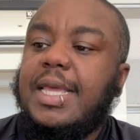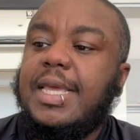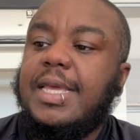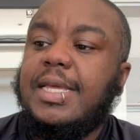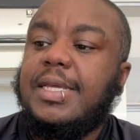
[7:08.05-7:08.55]

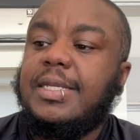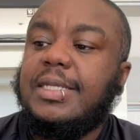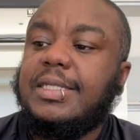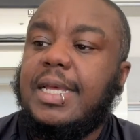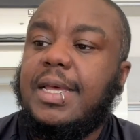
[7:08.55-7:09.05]

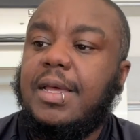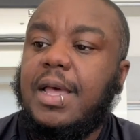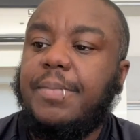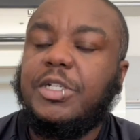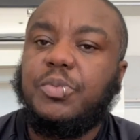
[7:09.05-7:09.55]
is, how
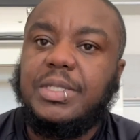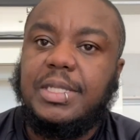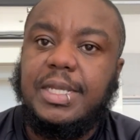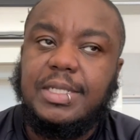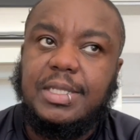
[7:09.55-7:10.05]
much was
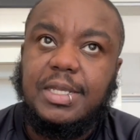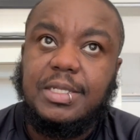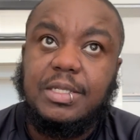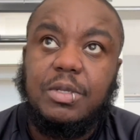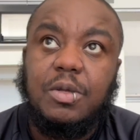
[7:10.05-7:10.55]
this?
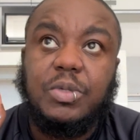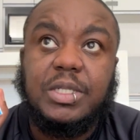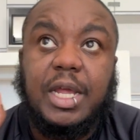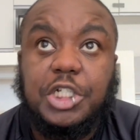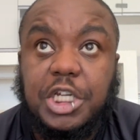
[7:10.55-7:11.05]
This was
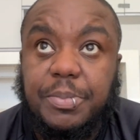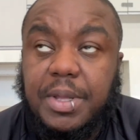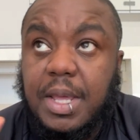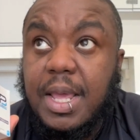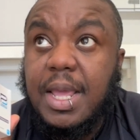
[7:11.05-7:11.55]
not cheap.
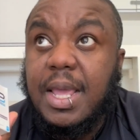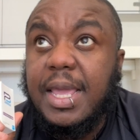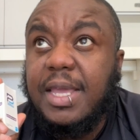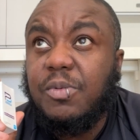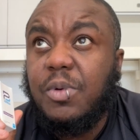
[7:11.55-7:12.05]

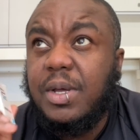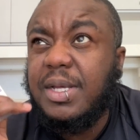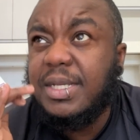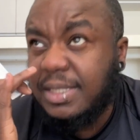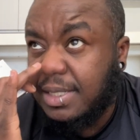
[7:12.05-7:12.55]
It
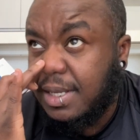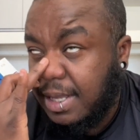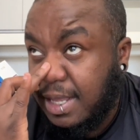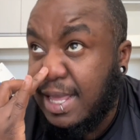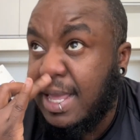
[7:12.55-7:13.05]
was
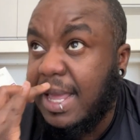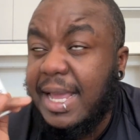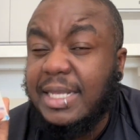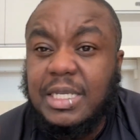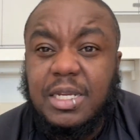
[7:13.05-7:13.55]

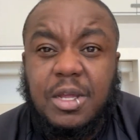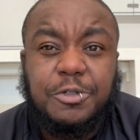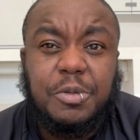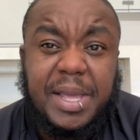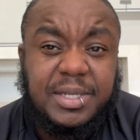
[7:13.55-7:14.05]

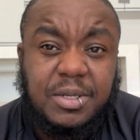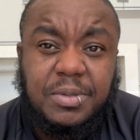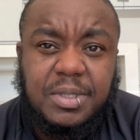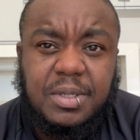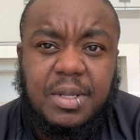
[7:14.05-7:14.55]
1,800
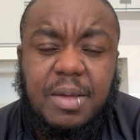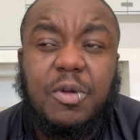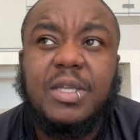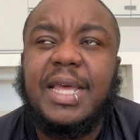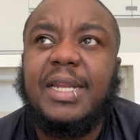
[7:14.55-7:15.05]
pesos
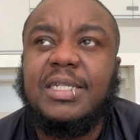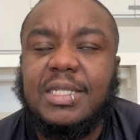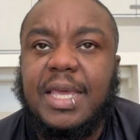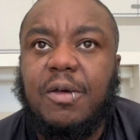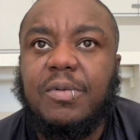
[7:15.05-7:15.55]
because I had a
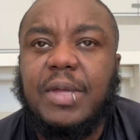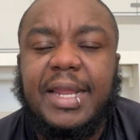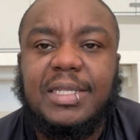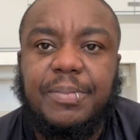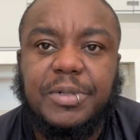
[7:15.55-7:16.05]
discount. I had a
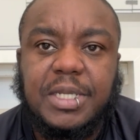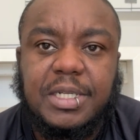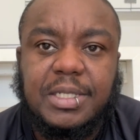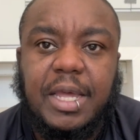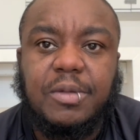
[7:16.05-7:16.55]
10%
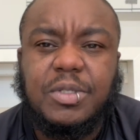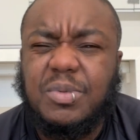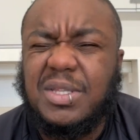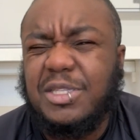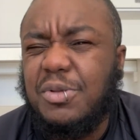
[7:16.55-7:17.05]
discount, so it
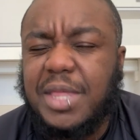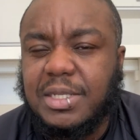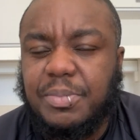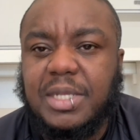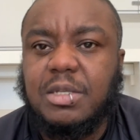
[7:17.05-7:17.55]
was like
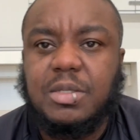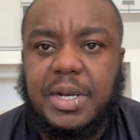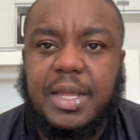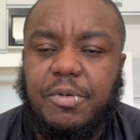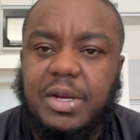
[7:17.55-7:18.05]
2,000 pesos,
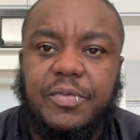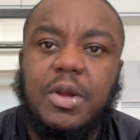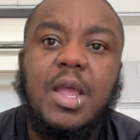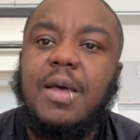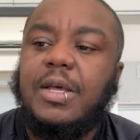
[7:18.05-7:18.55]
but whatever.
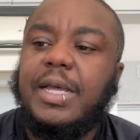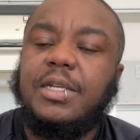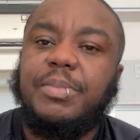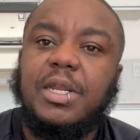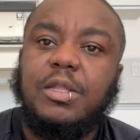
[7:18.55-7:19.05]
I ended
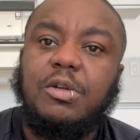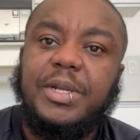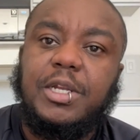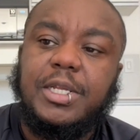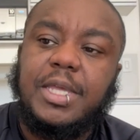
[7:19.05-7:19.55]
up getting a little bit
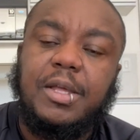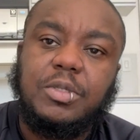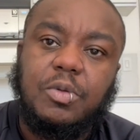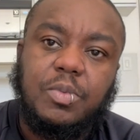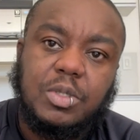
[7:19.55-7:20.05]
of discount,
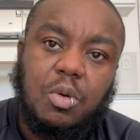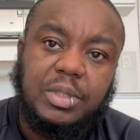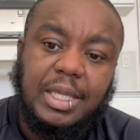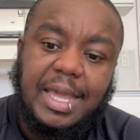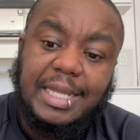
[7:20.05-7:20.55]
so it was
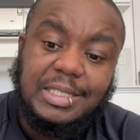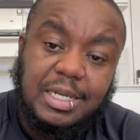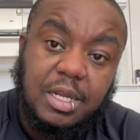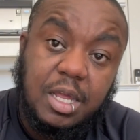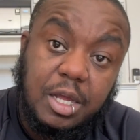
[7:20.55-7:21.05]
only
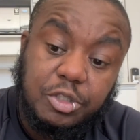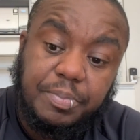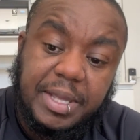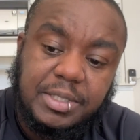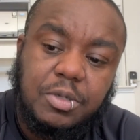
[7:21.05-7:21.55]
1,800
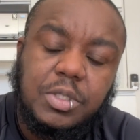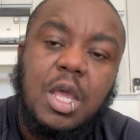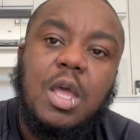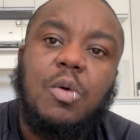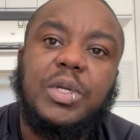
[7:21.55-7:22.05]
pesos,
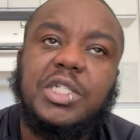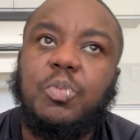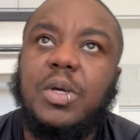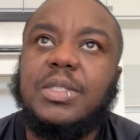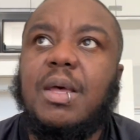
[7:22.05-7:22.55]
which
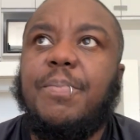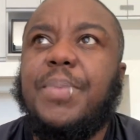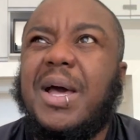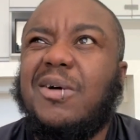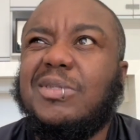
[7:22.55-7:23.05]
was
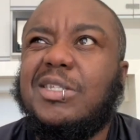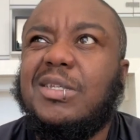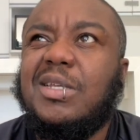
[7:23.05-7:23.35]
about